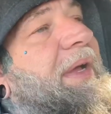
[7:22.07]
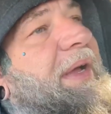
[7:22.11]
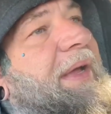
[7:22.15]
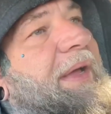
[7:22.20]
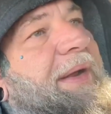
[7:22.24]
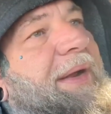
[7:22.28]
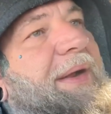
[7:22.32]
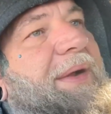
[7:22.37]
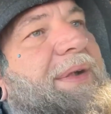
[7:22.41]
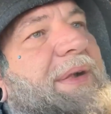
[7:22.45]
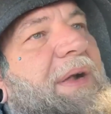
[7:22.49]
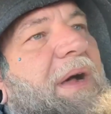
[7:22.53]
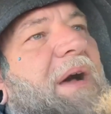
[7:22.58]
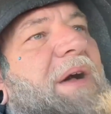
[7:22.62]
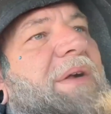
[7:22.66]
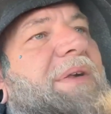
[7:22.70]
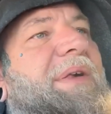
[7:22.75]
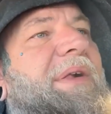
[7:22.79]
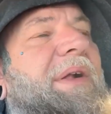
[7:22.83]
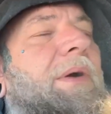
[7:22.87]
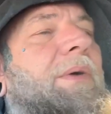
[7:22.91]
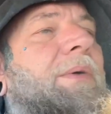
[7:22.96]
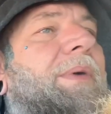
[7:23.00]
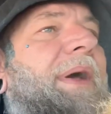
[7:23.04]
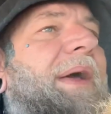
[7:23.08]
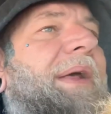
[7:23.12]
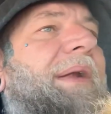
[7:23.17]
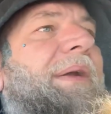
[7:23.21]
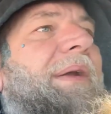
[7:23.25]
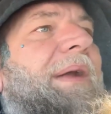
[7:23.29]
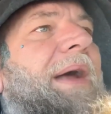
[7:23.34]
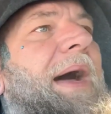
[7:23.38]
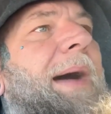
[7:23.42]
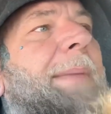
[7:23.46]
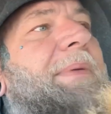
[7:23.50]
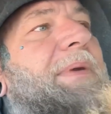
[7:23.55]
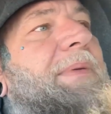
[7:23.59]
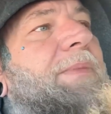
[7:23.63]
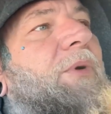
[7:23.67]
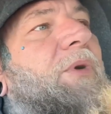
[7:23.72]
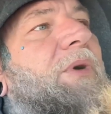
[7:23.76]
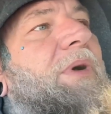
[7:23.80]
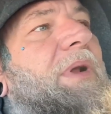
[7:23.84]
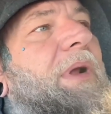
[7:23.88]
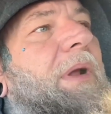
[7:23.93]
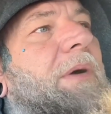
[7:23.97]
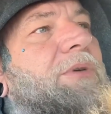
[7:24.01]
and it's also an
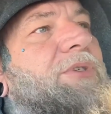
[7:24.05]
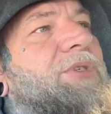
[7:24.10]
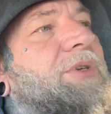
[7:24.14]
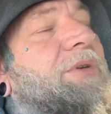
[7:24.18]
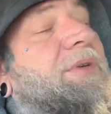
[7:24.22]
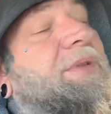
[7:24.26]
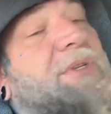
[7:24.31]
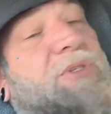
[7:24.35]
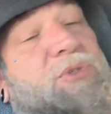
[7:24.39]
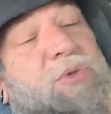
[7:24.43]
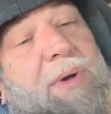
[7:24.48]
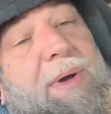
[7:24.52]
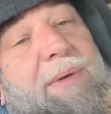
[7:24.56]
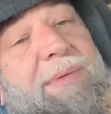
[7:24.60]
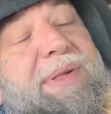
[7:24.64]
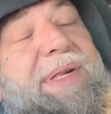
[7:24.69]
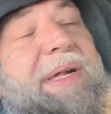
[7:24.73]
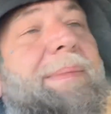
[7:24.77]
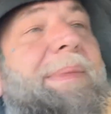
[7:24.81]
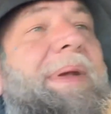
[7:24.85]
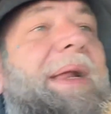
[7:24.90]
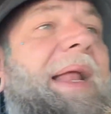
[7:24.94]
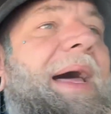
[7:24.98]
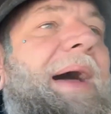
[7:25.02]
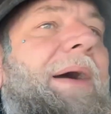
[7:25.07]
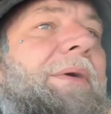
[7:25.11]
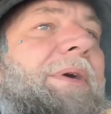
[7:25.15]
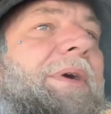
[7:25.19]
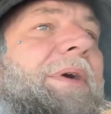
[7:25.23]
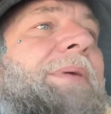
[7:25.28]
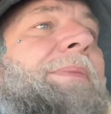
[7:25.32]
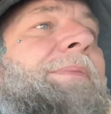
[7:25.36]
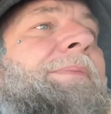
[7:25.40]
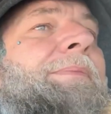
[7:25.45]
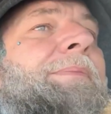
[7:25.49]
optimal enclosure. The 12 is going to be louder.